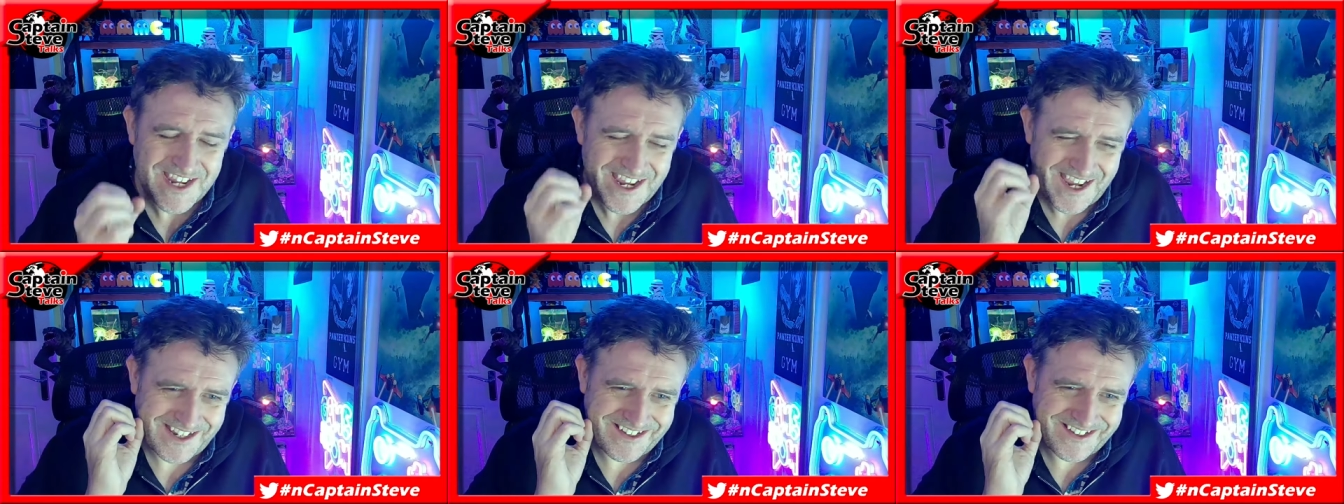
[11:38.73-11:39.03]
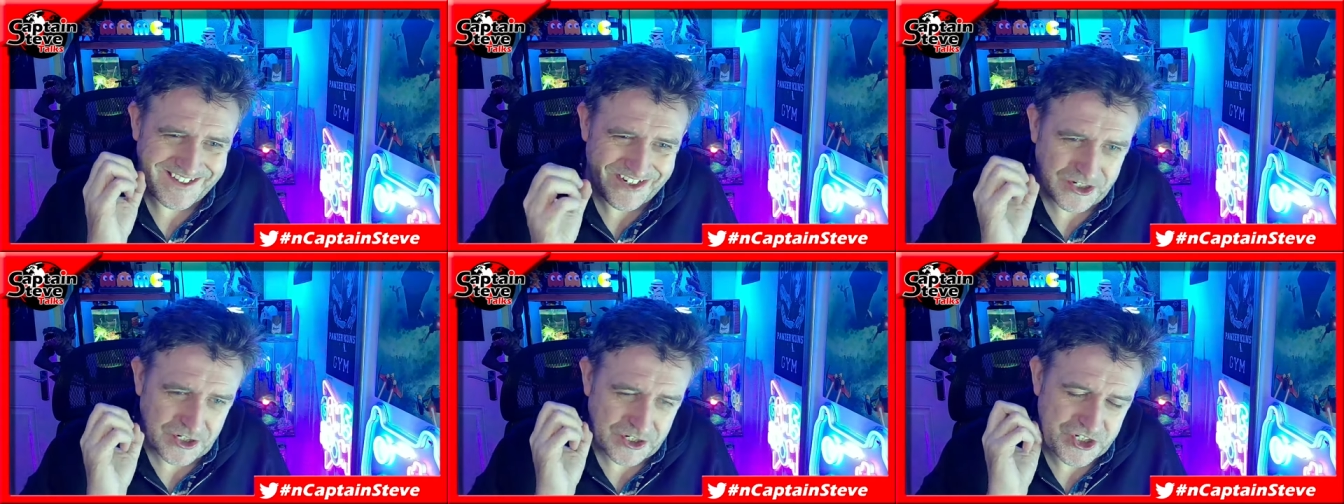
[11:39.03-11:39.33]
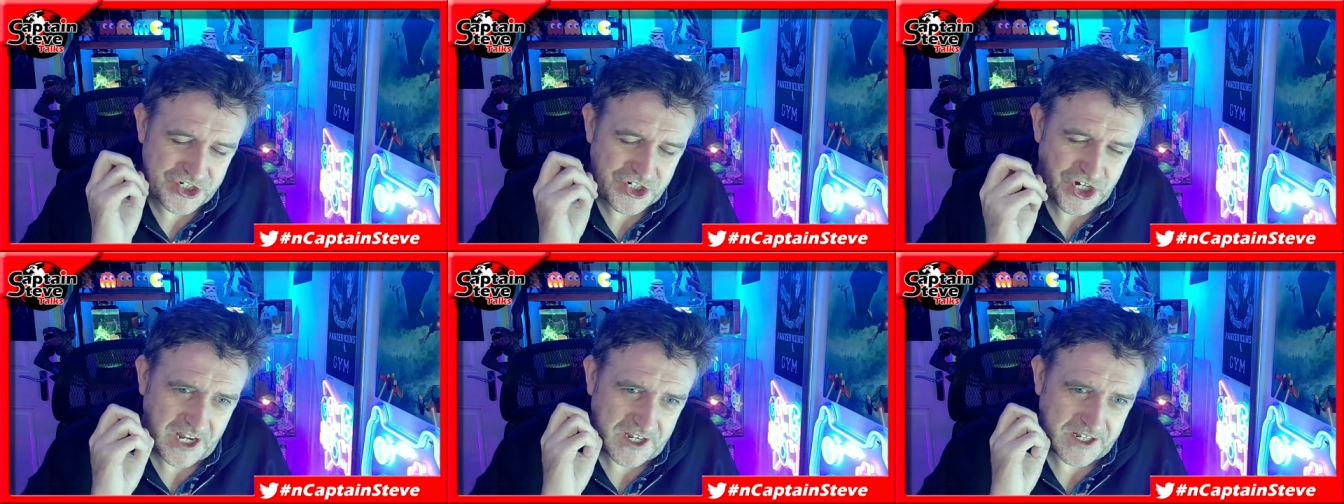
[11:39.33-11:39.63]
and not
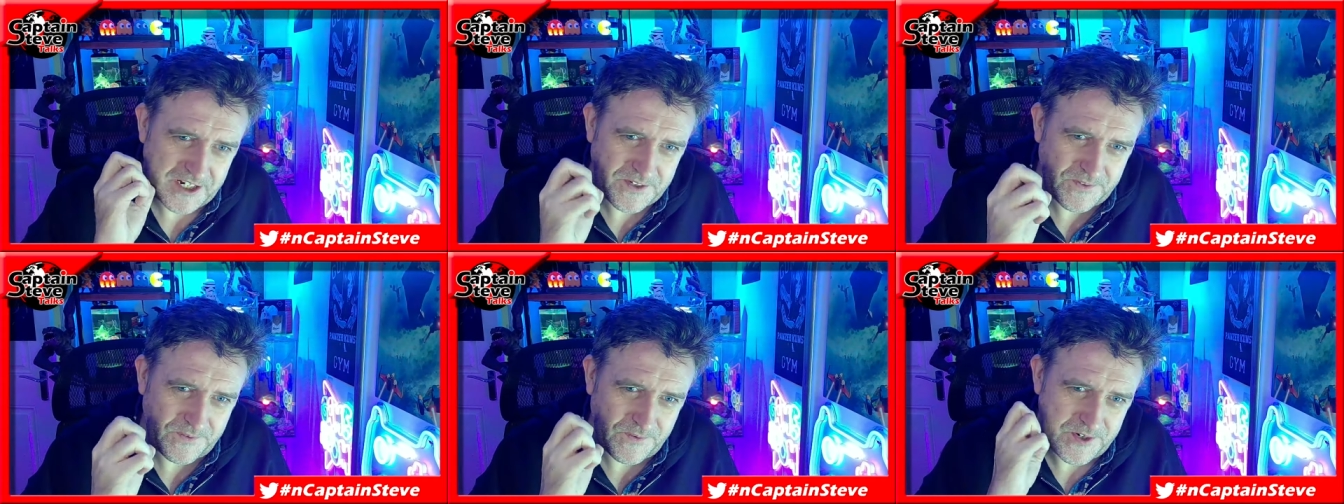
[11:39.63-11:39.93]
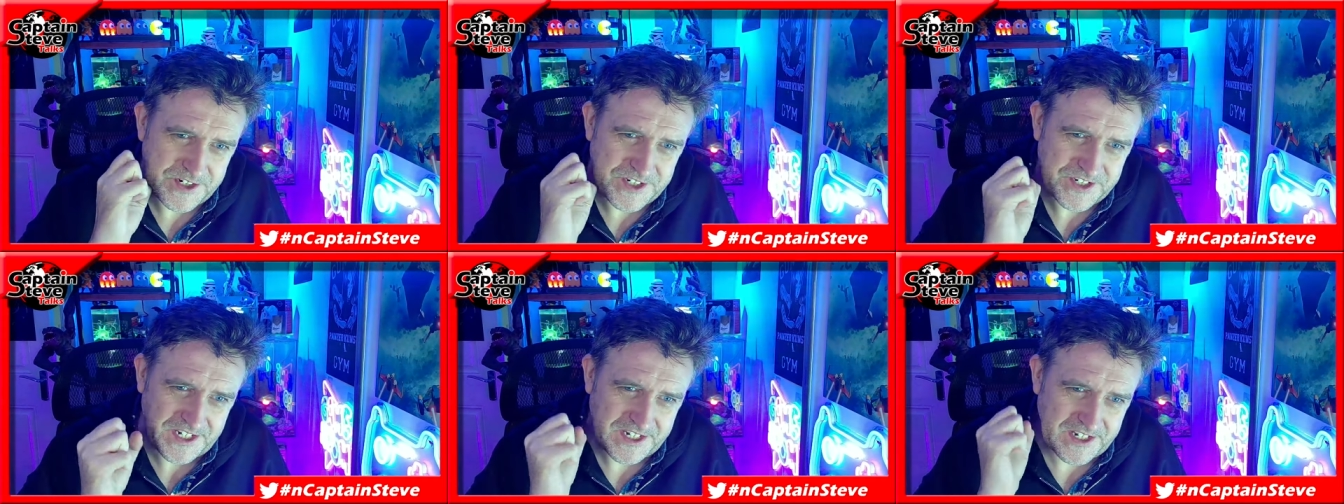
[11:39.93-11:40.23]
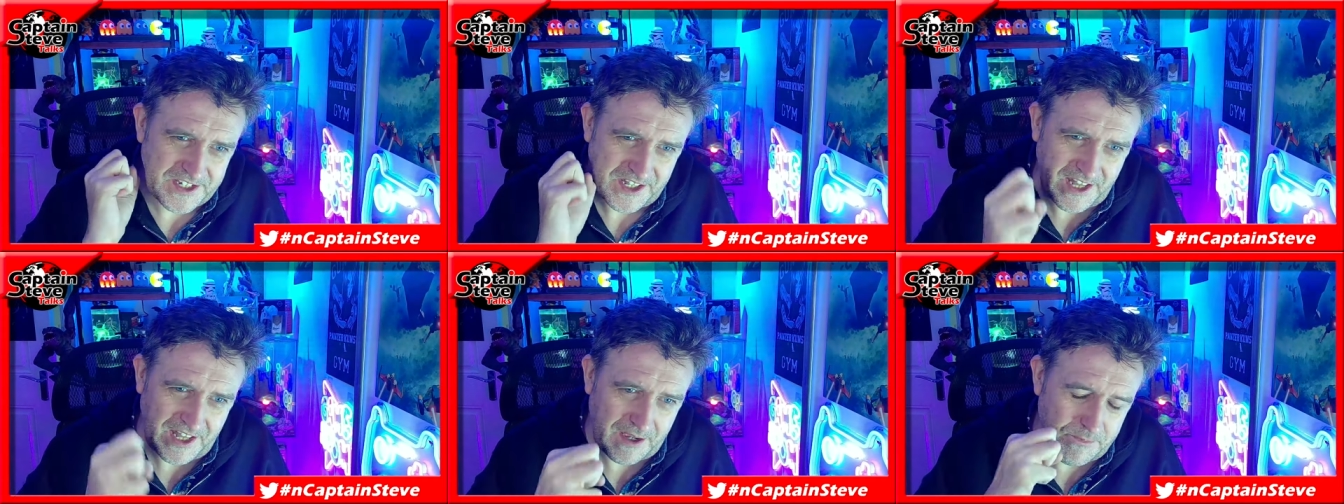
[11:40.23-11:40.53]
charge for a
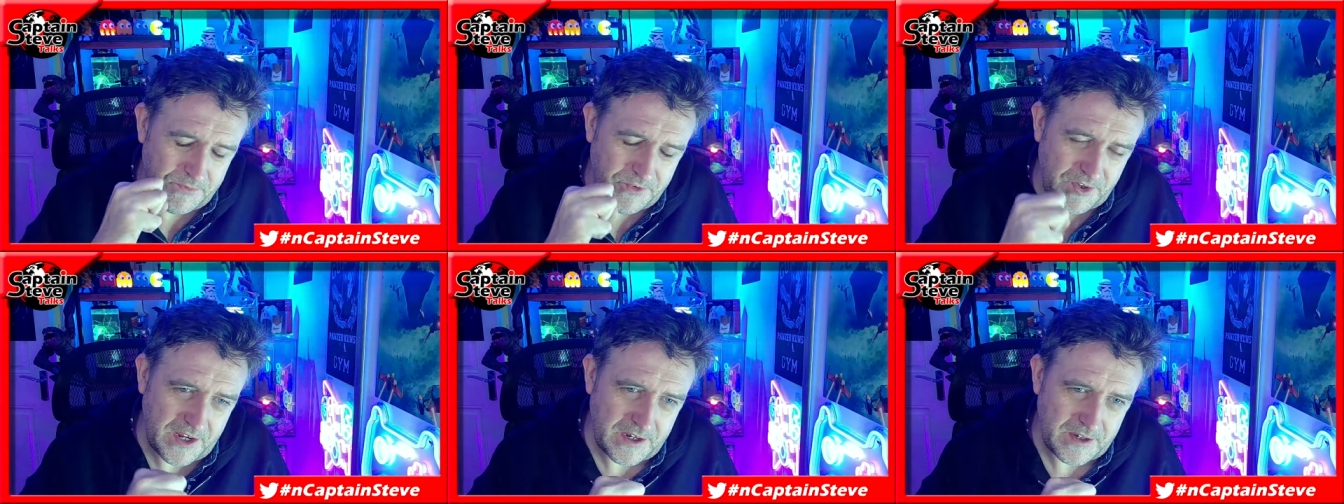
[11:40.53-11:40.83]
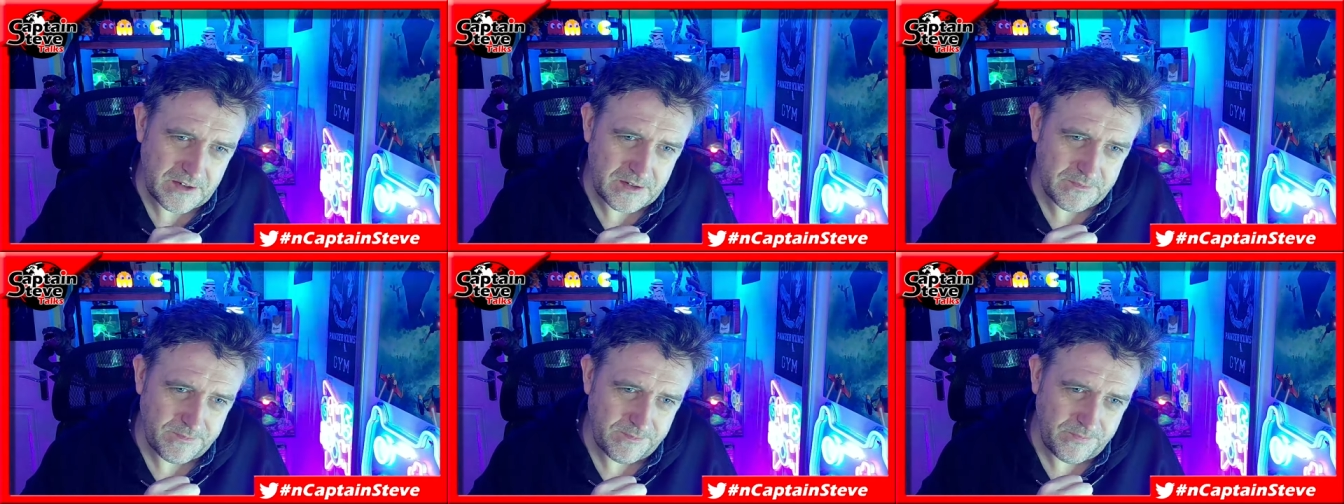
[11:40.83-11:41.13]
single update?